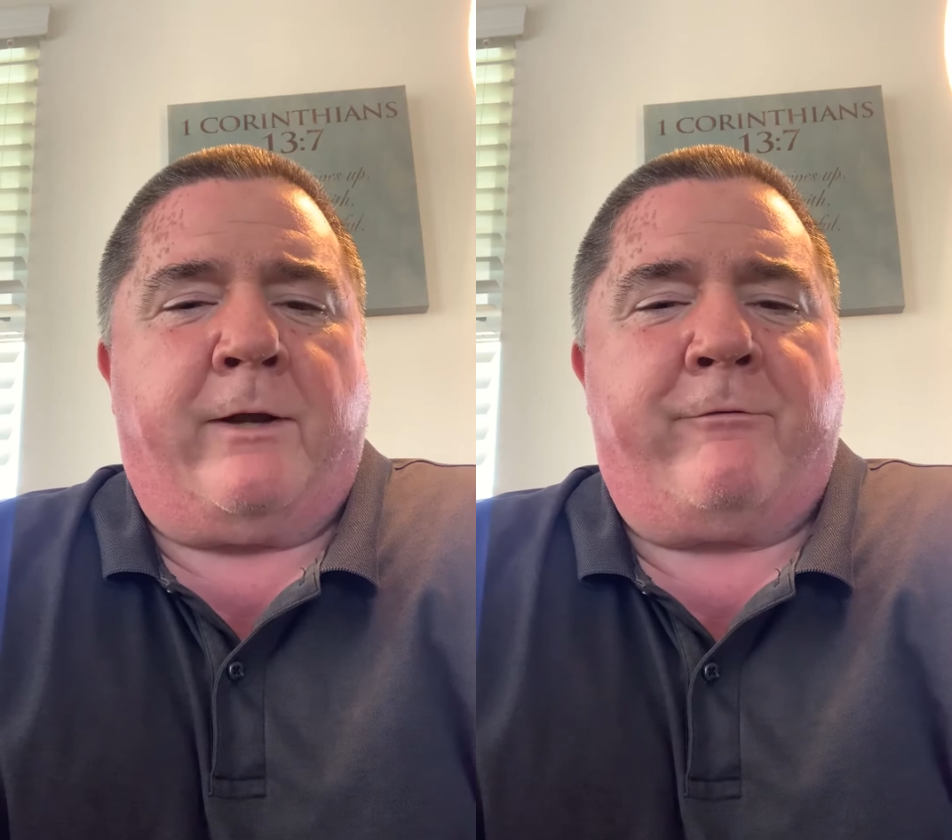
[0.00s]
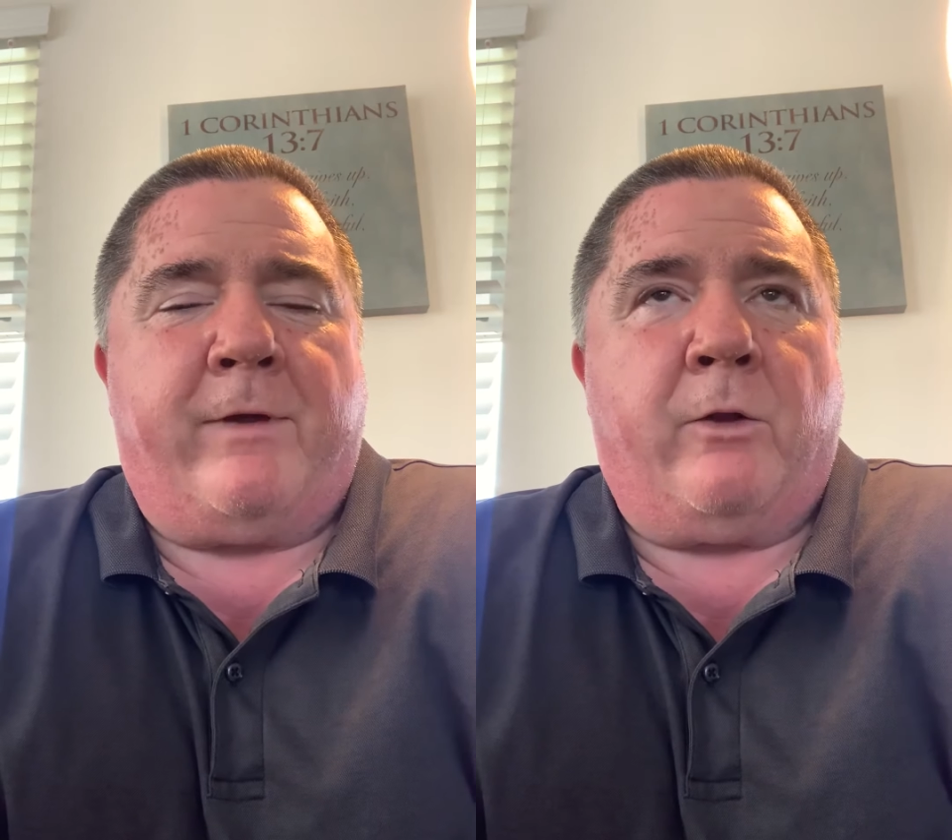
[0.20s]

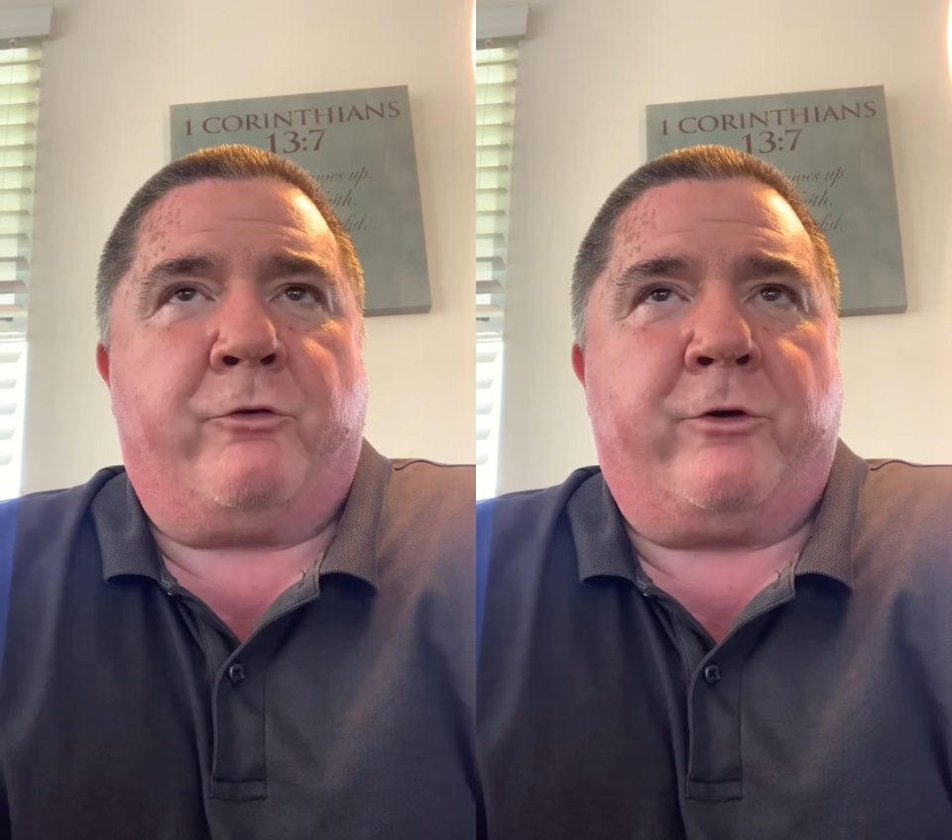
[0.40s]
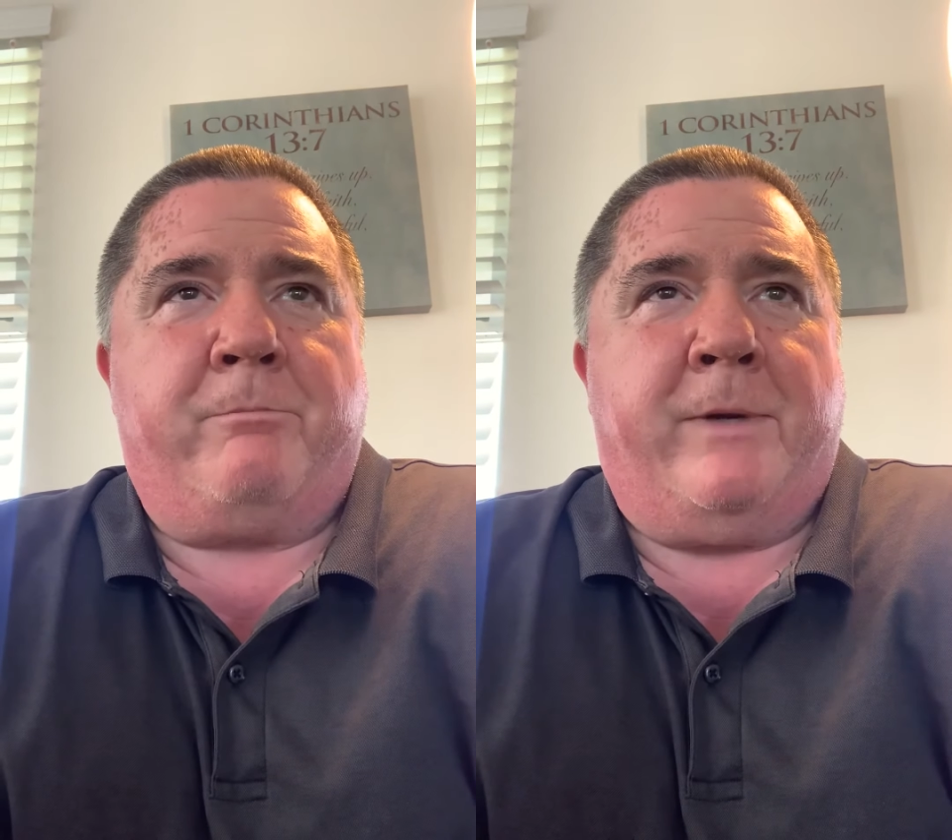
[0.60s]
a
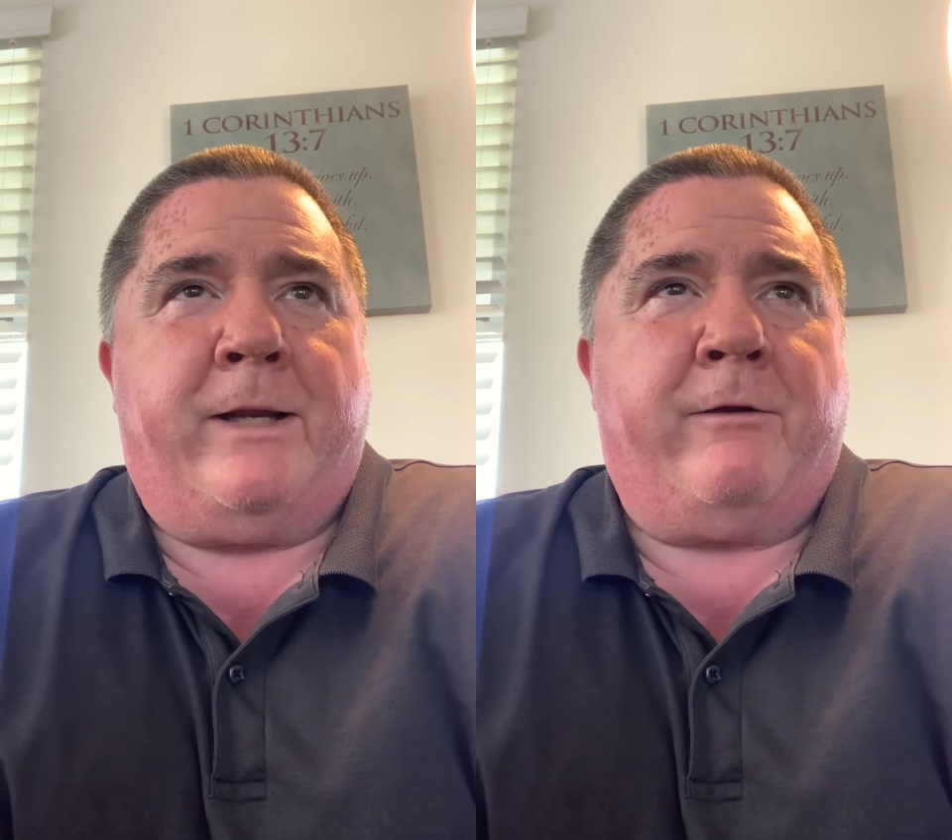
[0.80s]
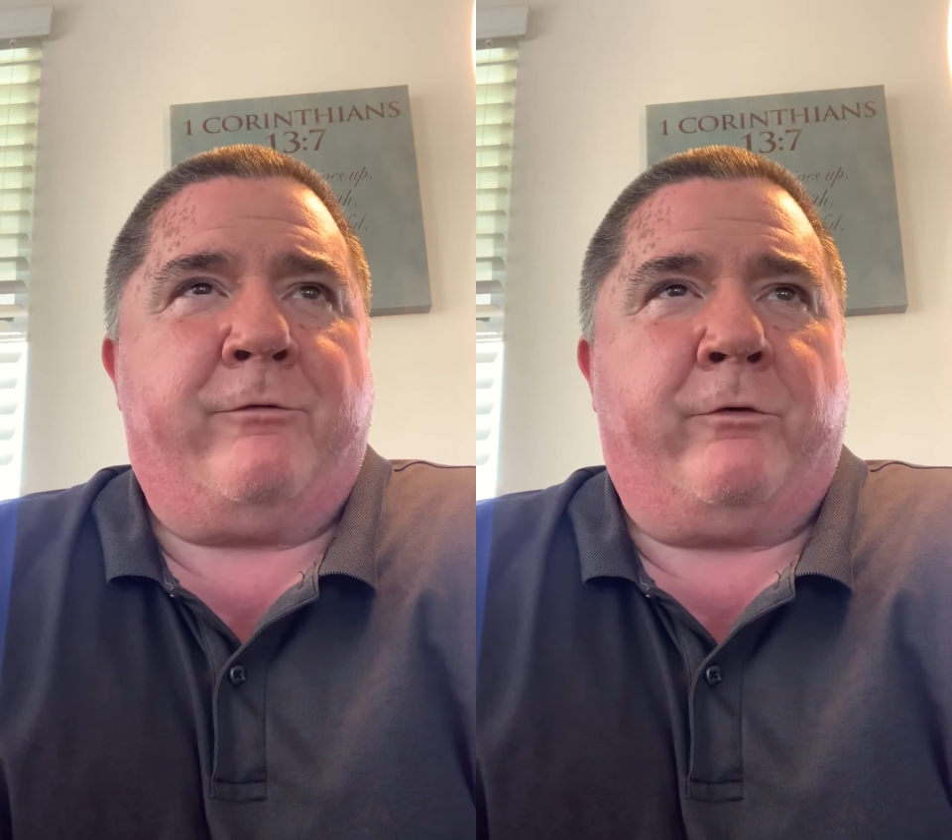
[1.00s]
fellowship
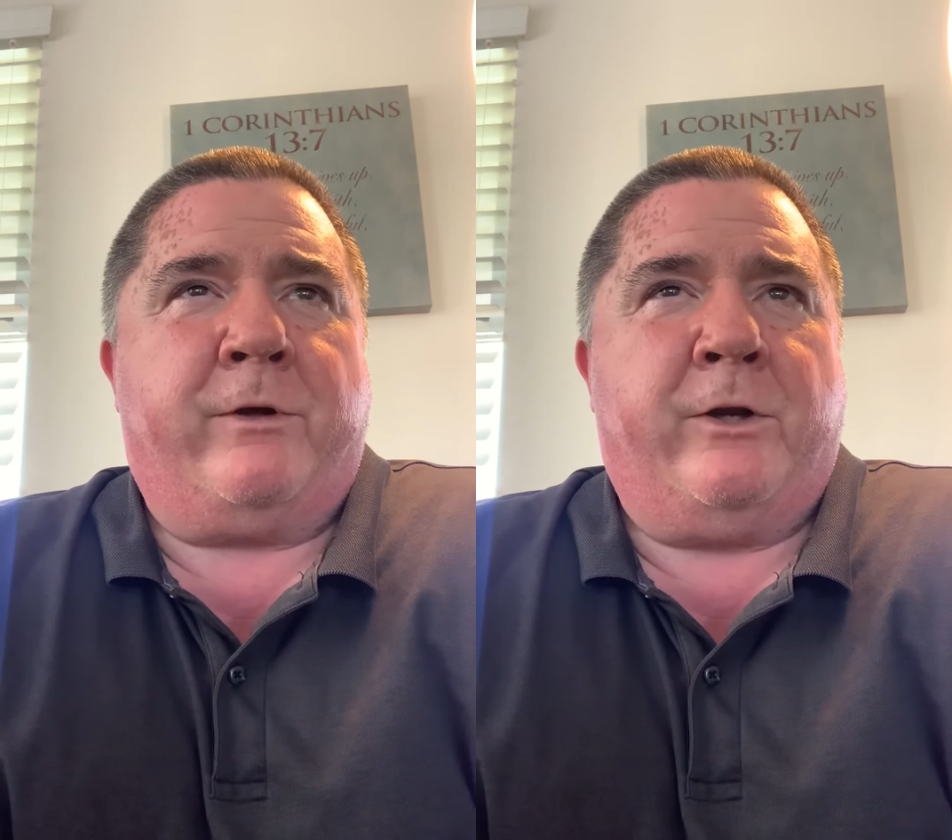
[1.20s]
meeting for